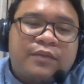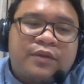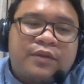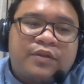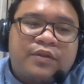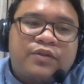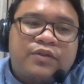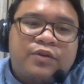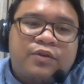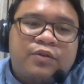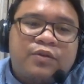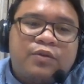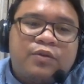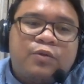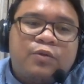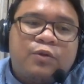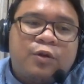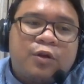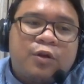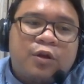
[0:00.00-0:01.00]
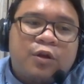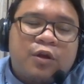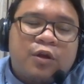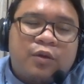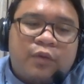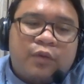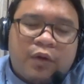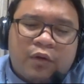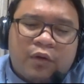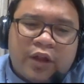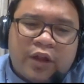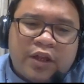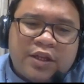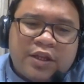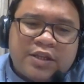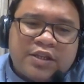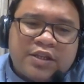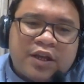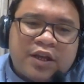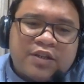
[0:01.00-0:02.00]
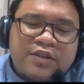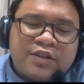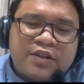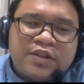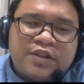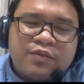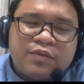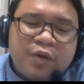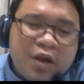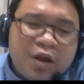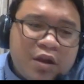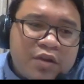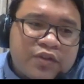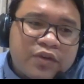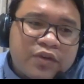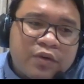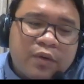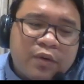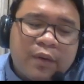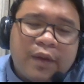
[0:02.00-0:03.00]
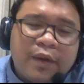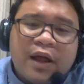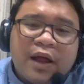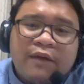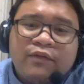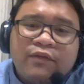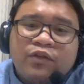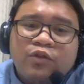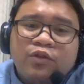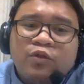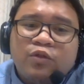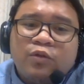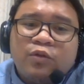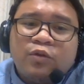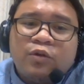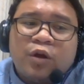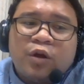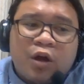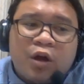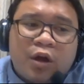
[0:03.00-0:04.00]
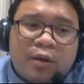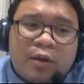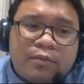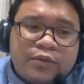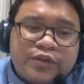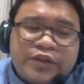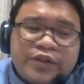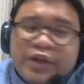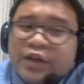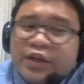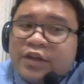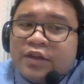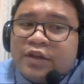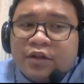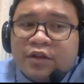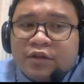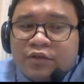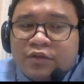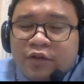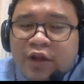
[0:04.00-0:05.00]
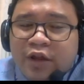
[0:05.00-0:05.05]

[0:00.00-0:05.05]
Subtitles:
So, we already discussed this one, so we will have to proceed to the